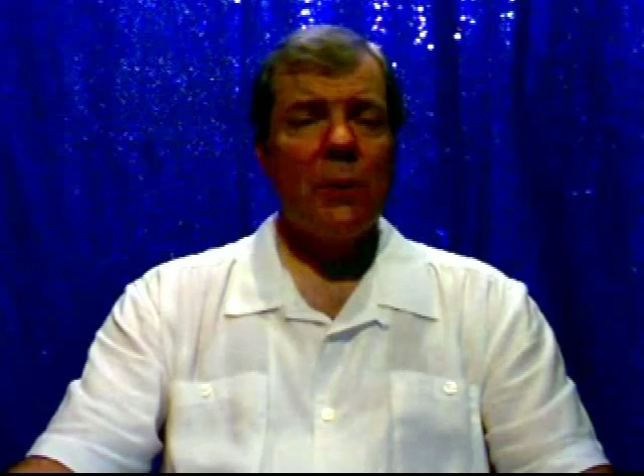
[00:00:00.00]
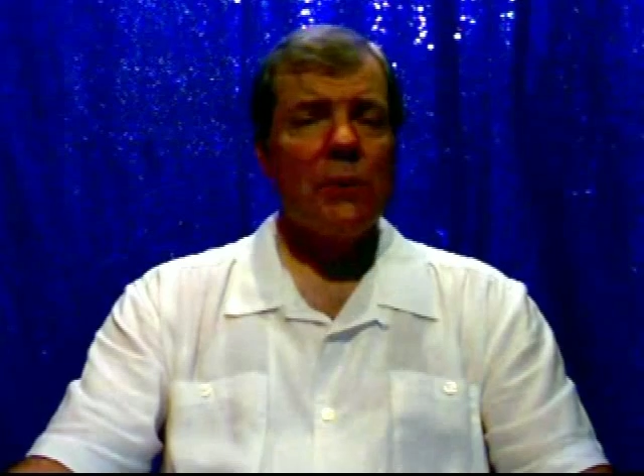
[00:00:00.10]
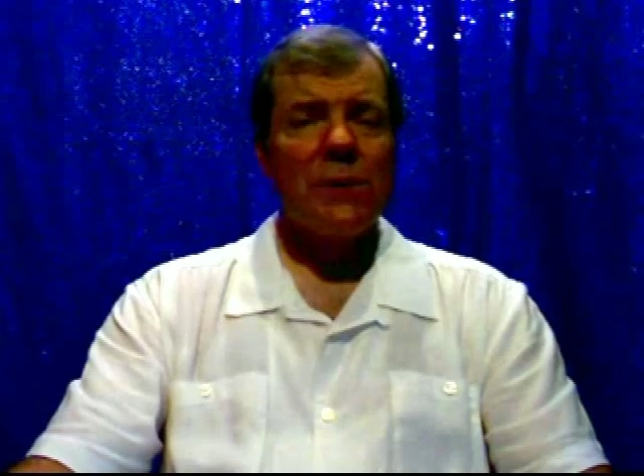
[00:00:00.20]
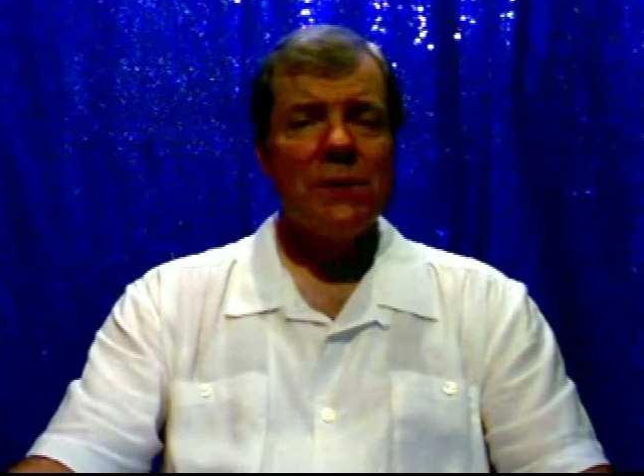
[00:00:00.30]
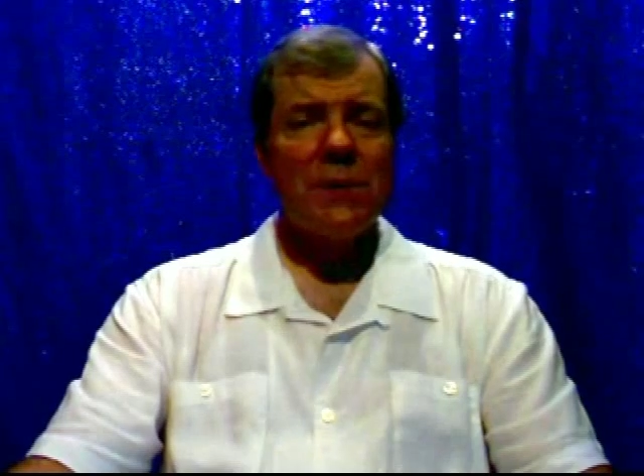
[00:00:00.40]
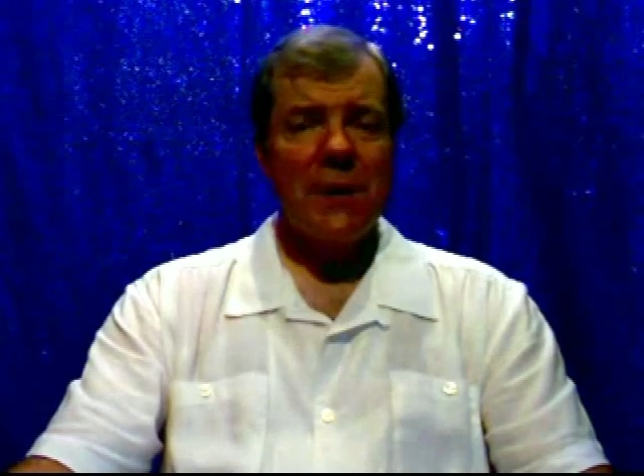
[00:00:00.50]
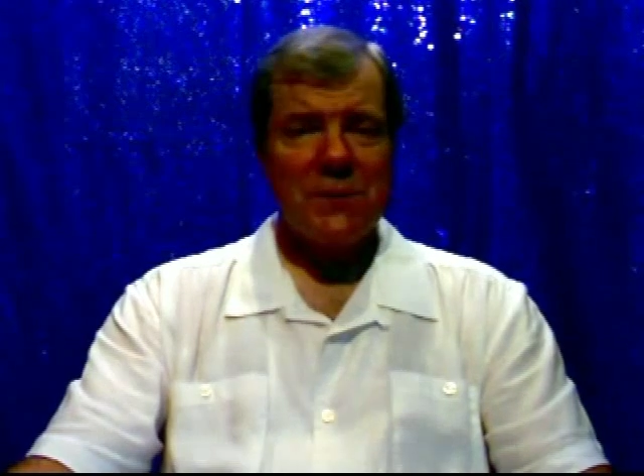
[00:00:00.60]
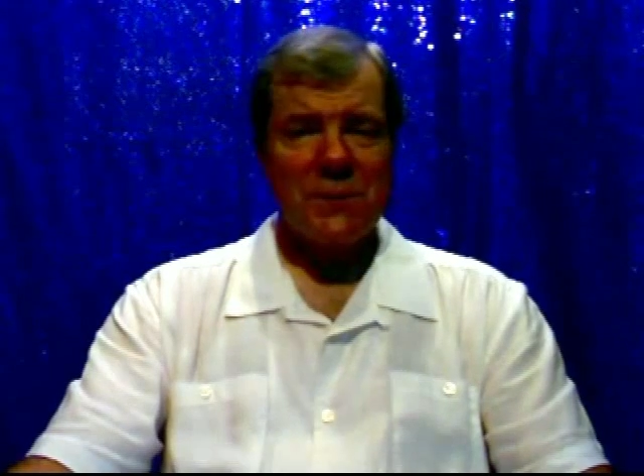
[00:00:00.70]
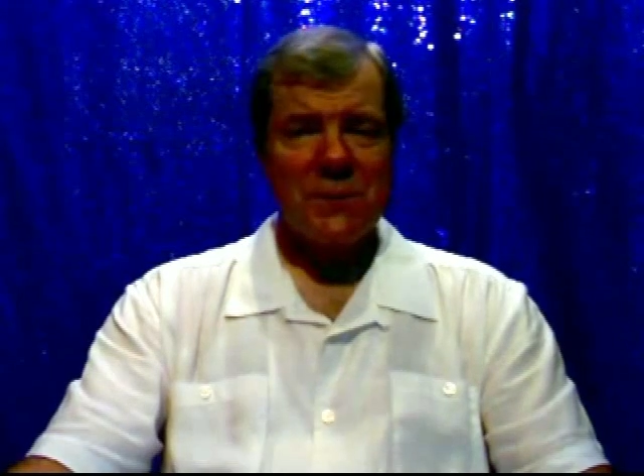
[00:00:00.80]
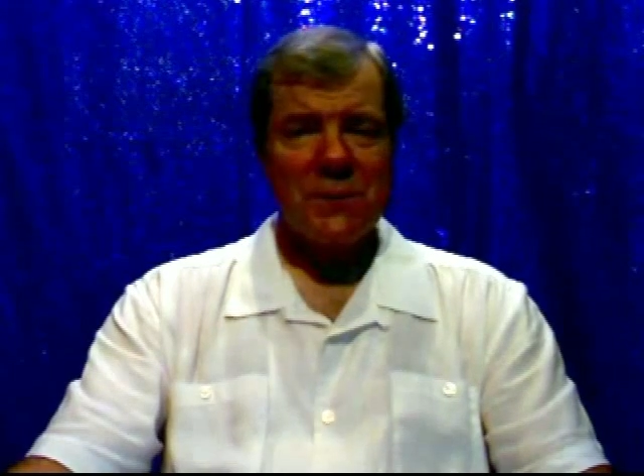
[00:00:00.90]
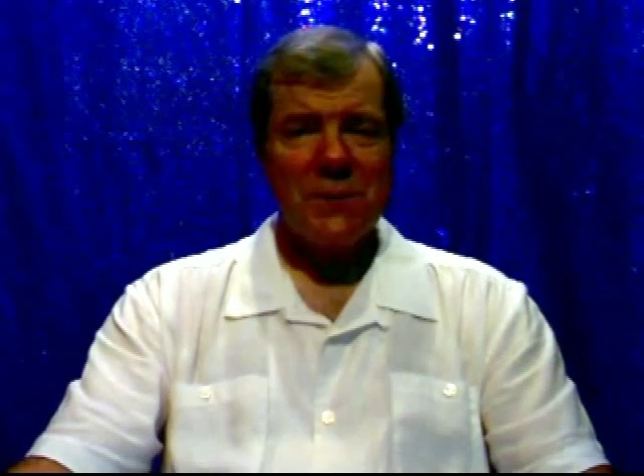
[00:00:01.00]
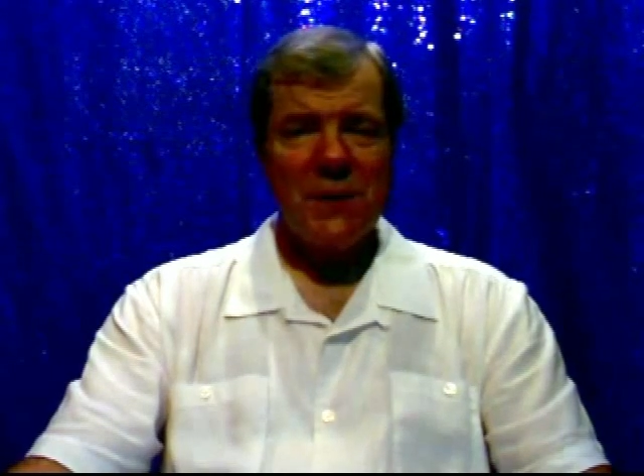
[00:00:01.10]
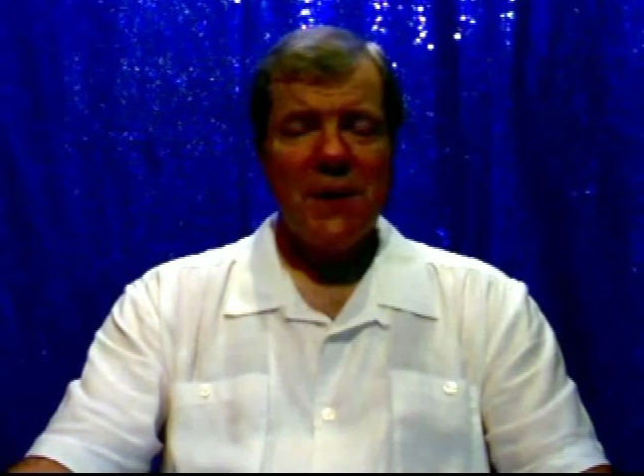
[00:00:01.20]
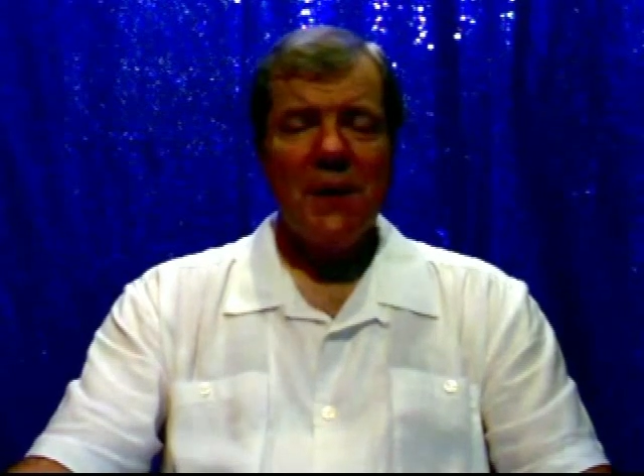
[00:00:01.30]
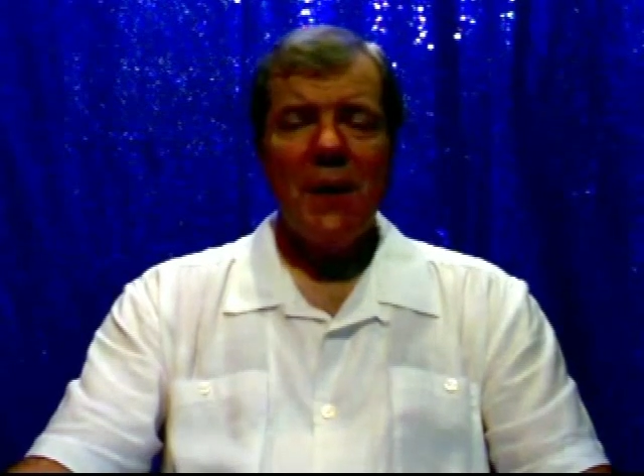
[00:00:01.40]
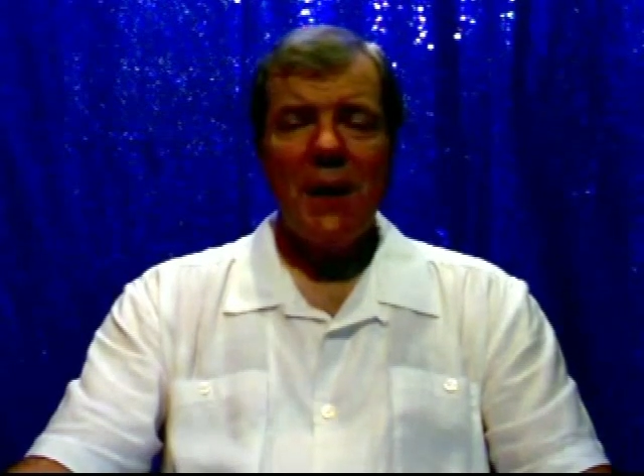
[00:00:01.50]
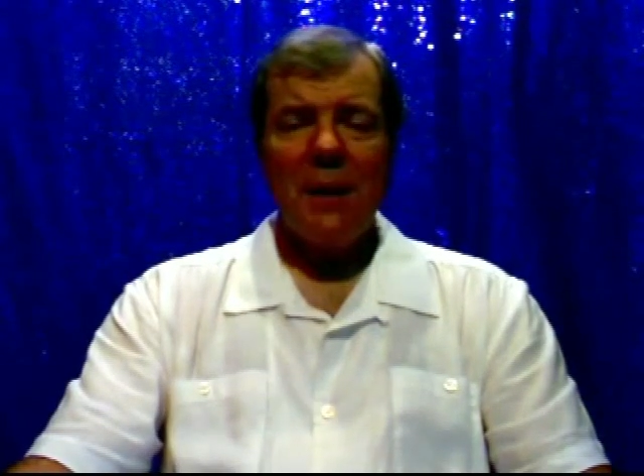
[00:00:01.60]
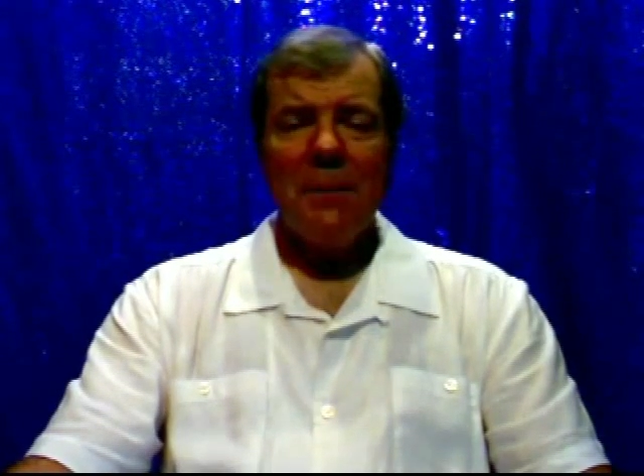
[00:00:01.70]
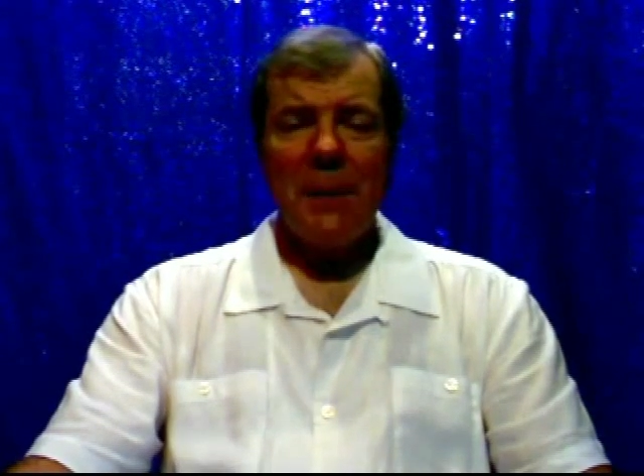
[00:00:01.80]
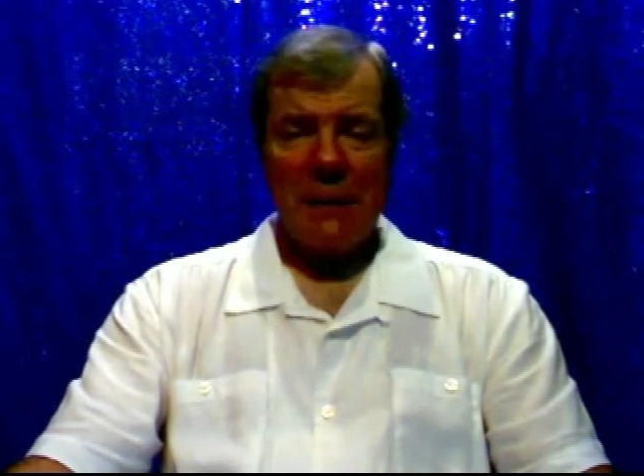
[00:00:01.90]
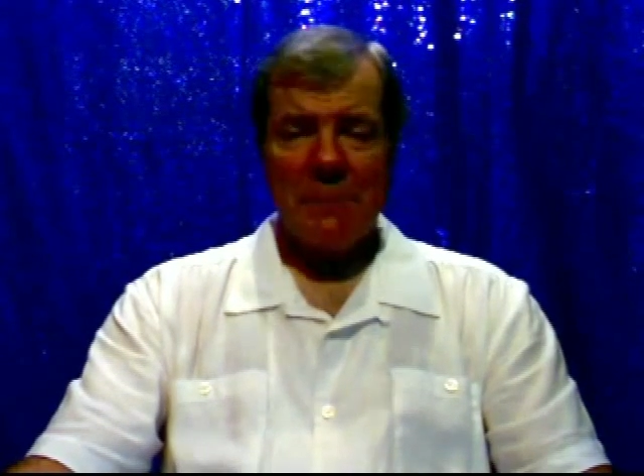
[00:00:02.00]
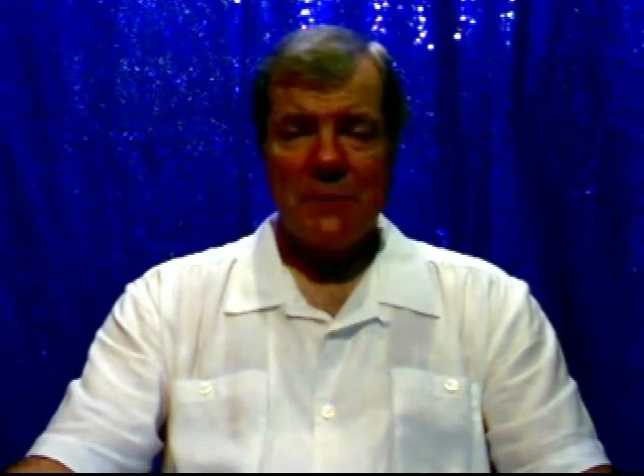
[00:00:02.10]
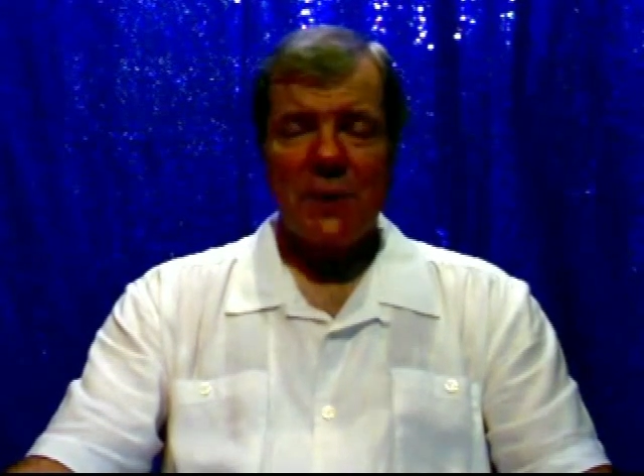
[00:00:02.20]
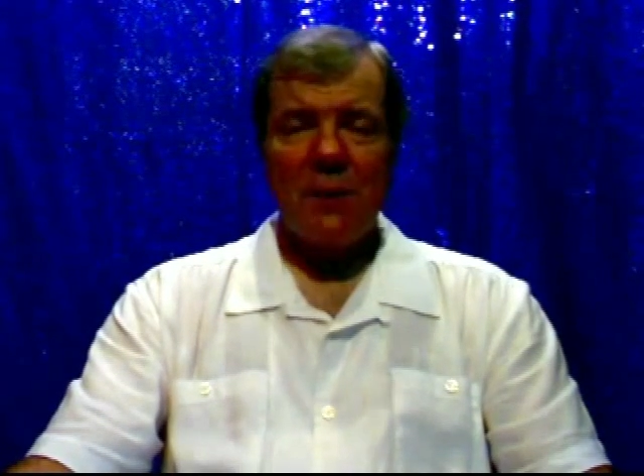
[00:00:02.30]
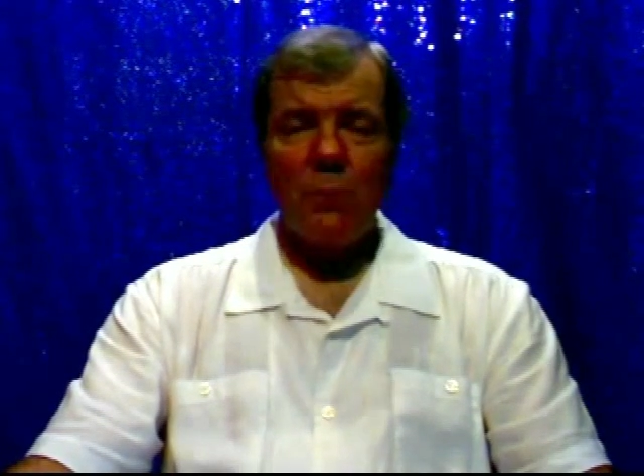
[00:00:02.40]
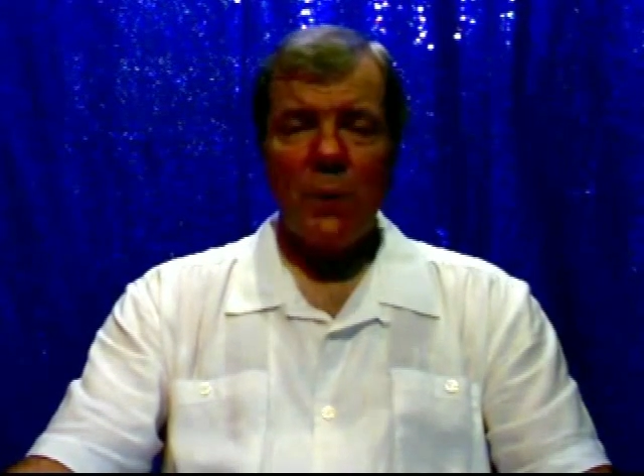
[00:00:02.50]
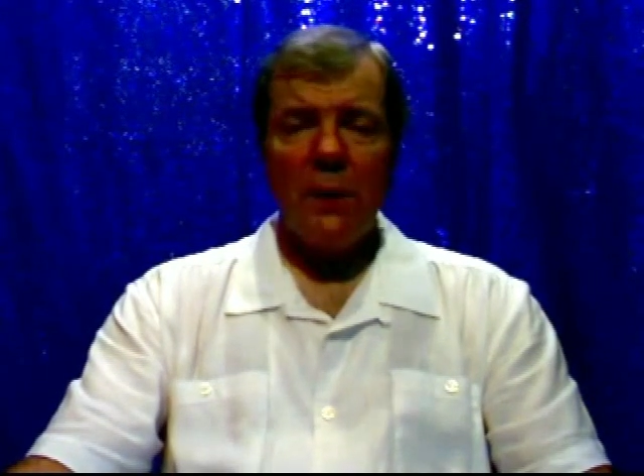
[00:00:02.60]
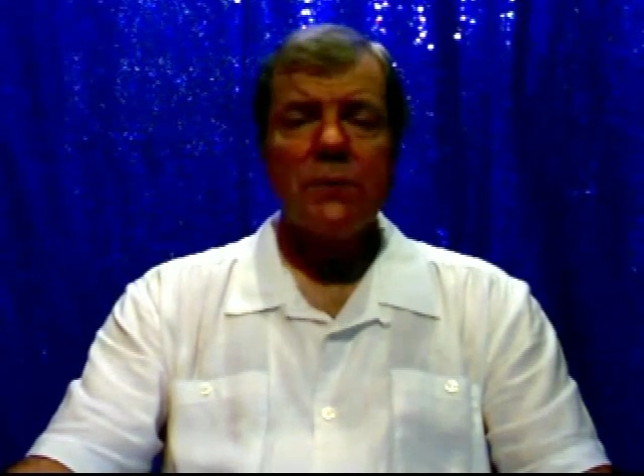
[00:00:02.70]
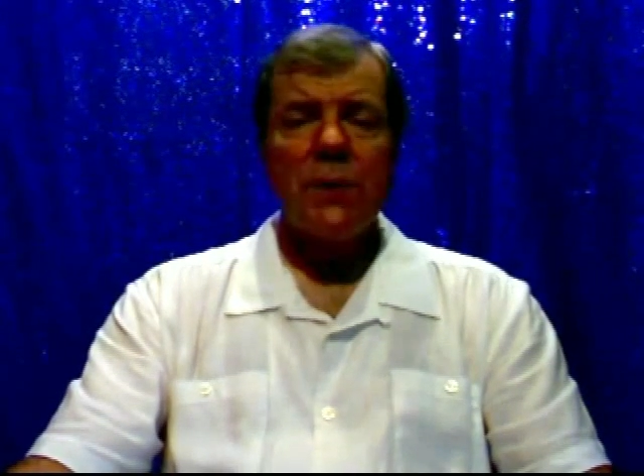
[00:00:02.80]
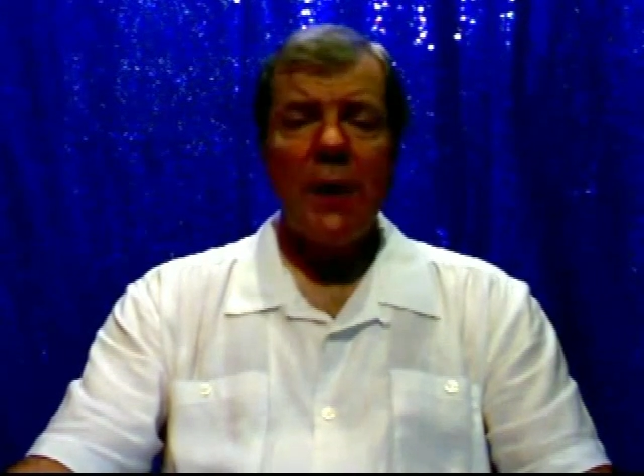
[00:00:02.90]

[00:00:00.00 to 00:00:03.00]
Houston, Texas. My name is Scott Wells,